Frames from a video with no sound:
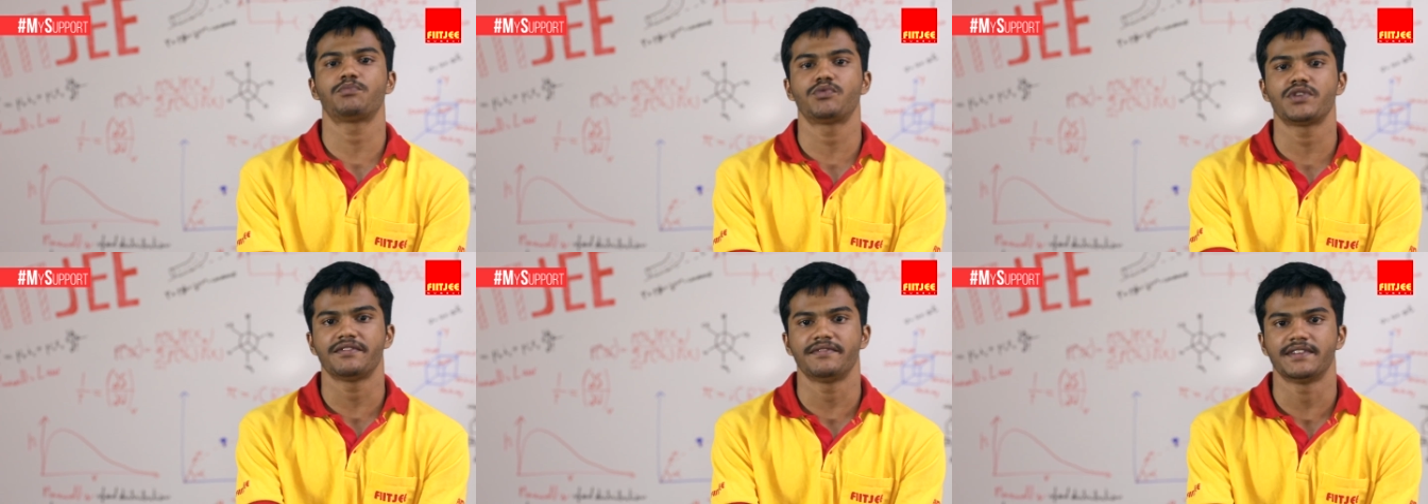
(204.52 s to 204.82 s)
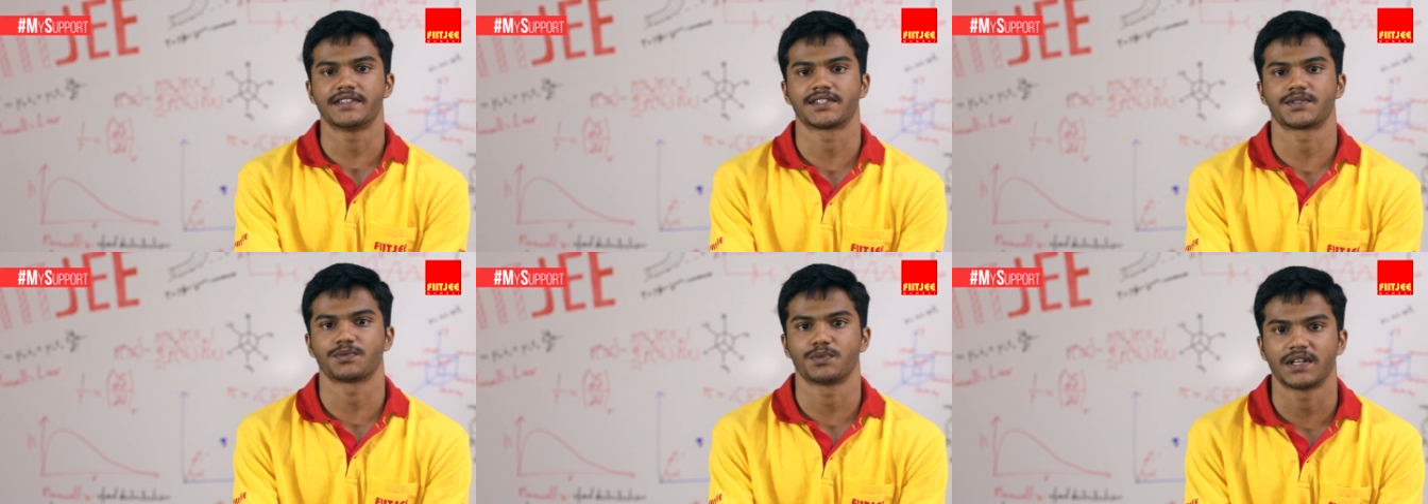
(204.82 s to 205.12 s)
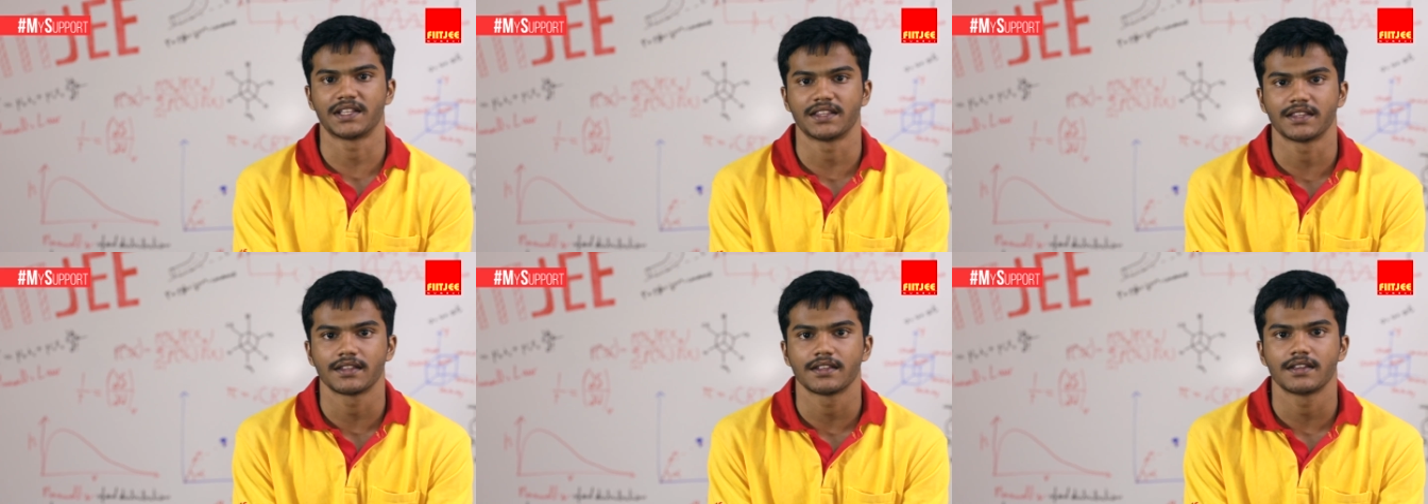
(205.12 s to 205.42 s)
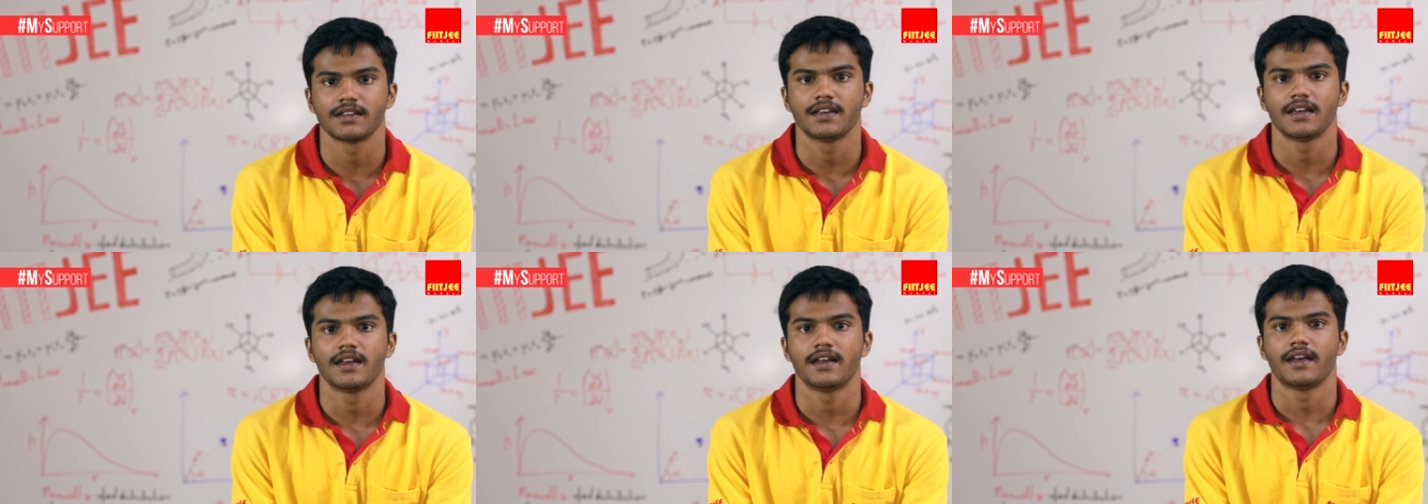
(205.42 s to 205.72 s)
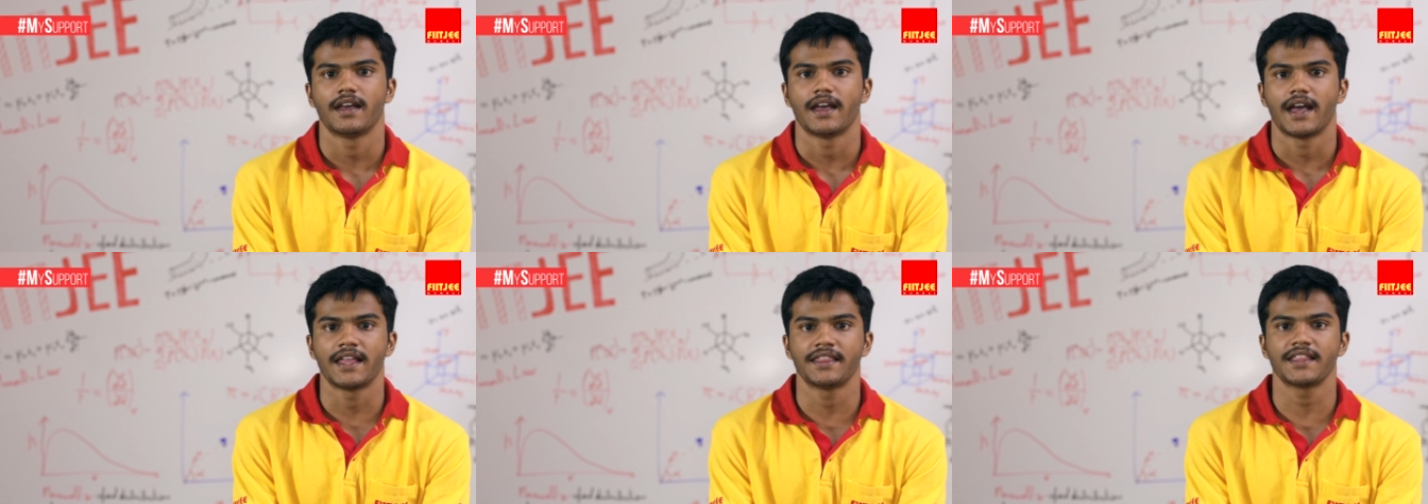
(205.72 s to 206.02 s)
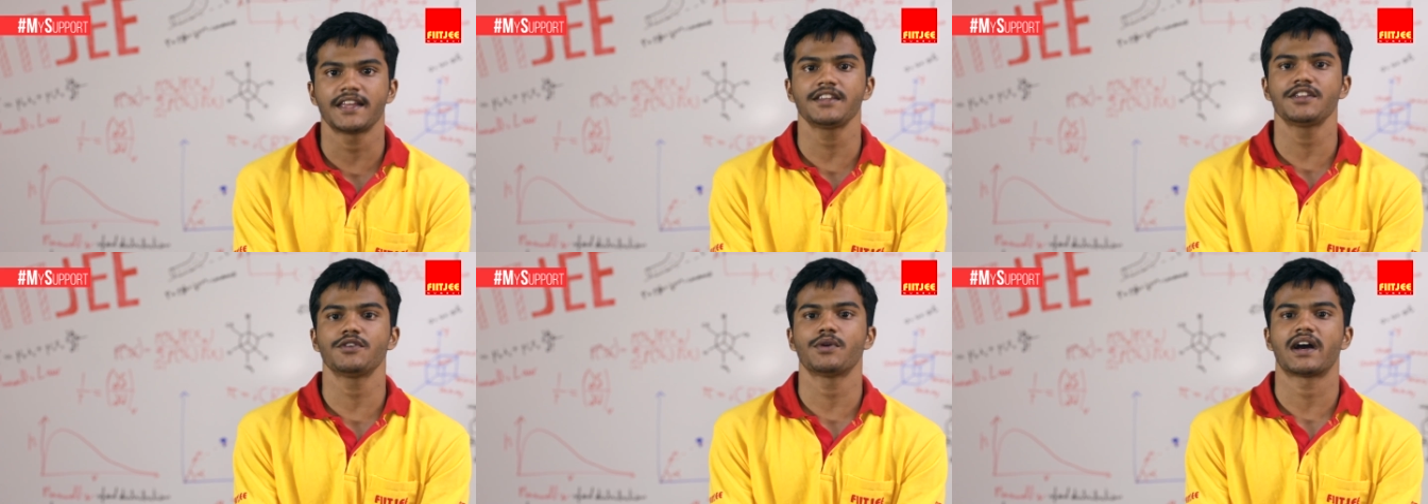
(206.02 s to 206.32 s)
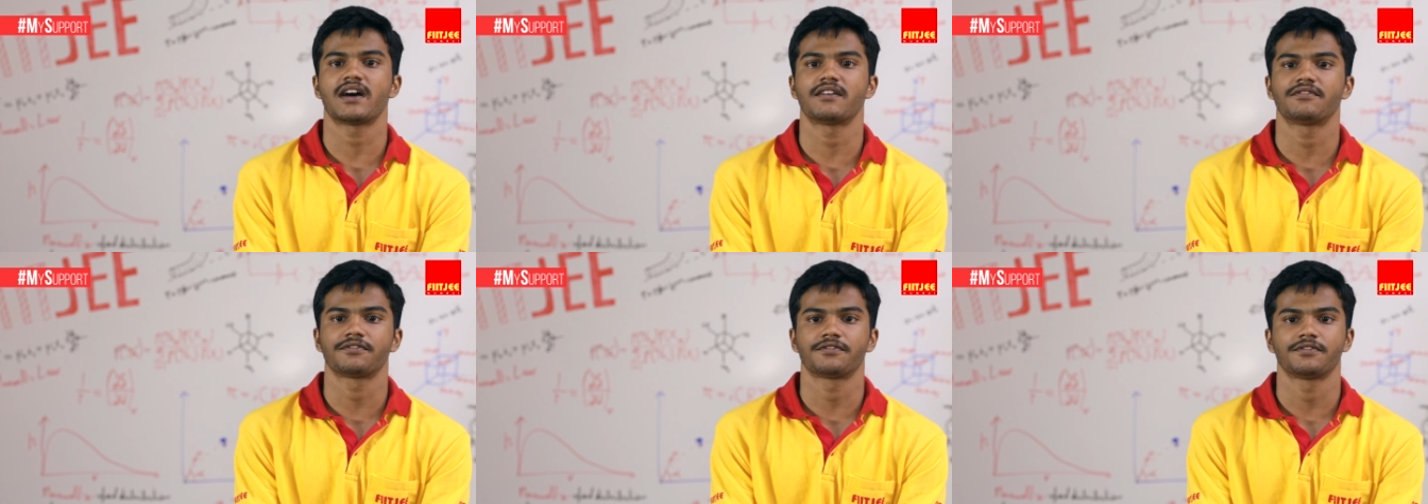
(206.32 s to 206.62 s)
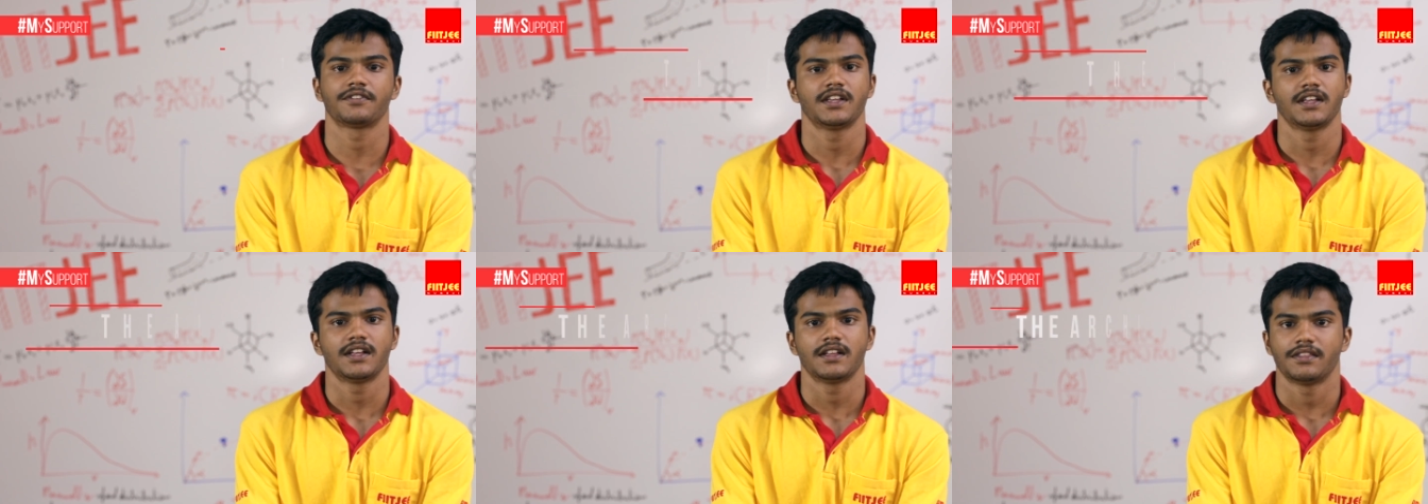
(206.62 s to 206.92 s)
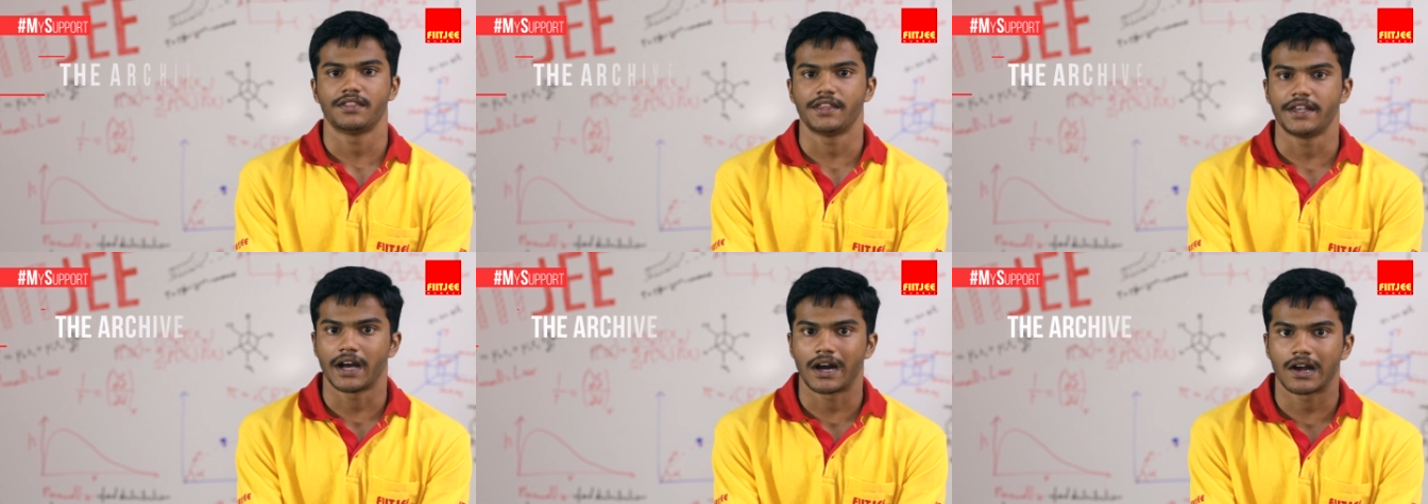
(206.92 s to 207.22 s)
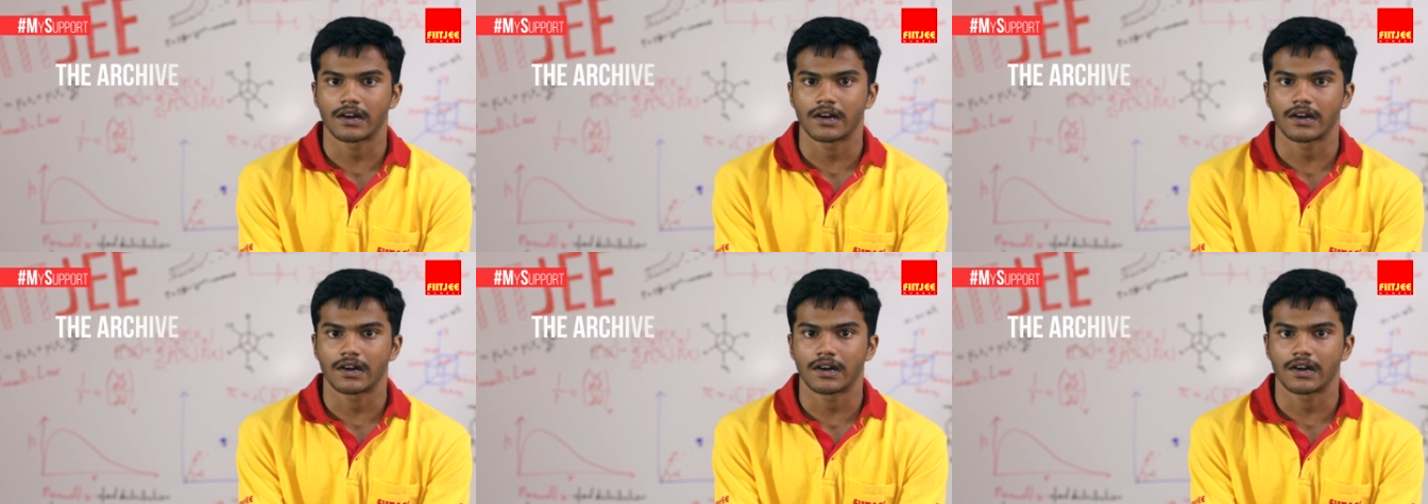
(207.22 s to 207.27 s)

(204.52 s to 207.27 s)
the previous one. And then you have the